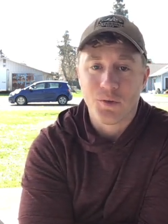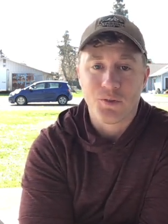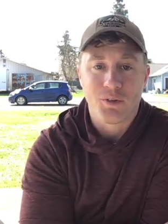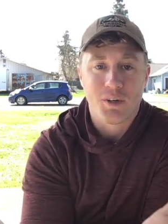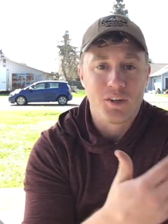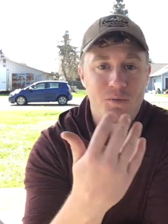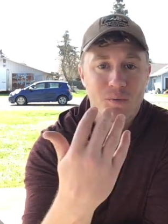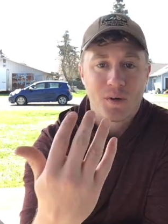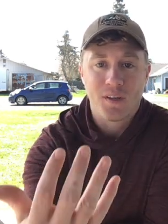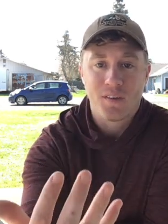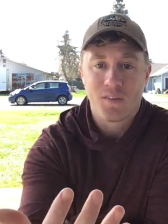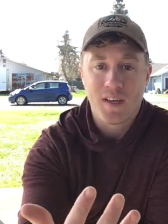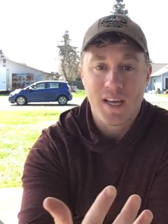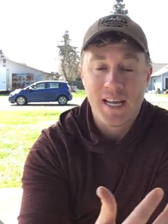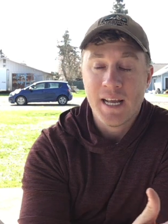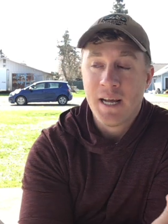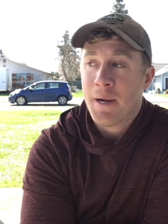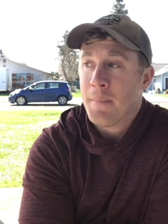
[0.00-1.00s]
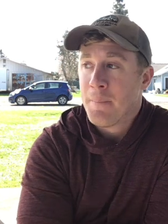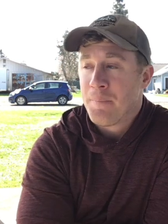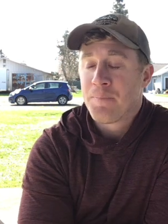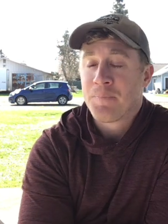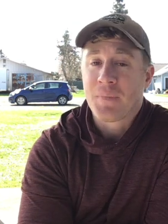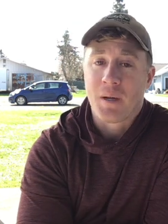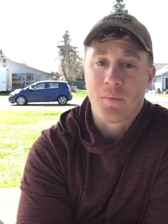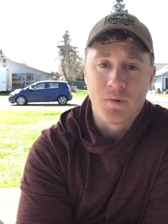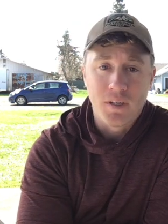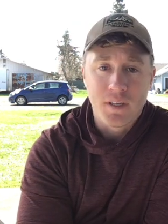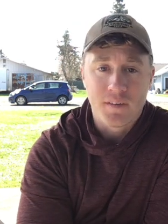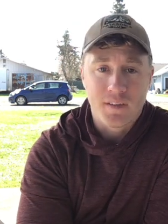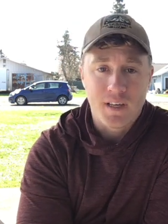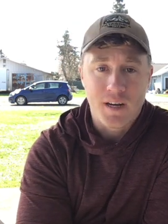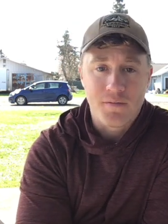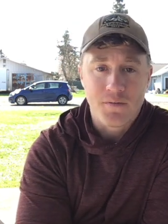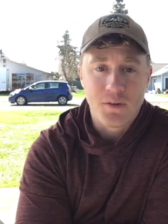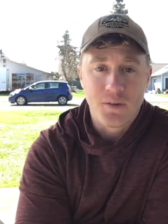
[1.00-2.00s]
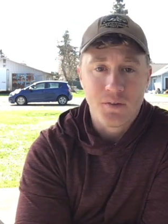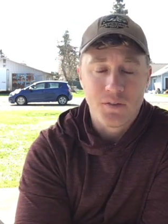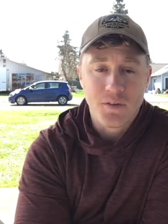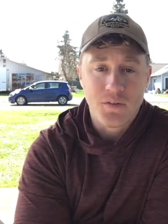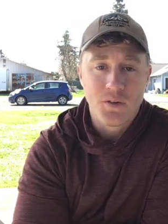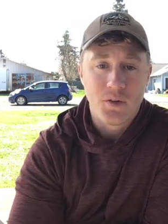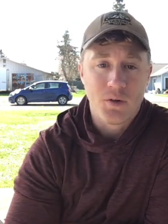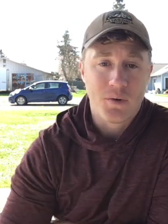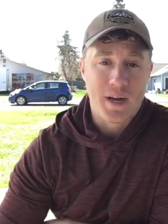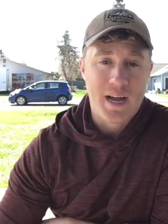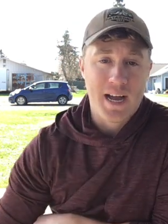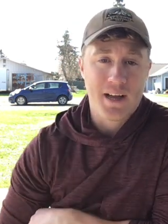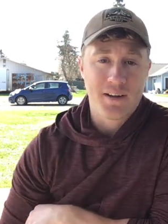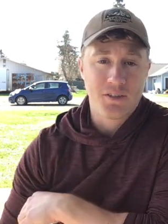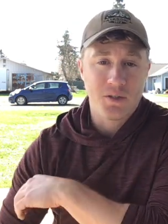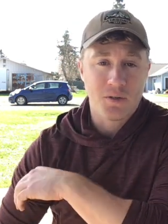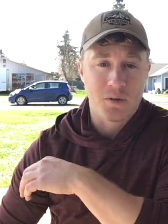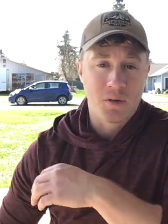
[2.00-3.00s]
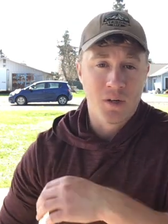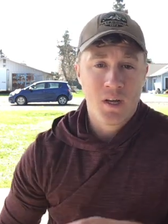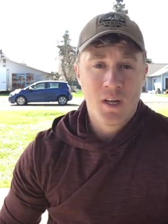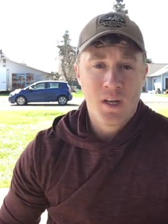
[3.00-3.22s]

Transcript: So I just want to say I'm really excited for those of you who had your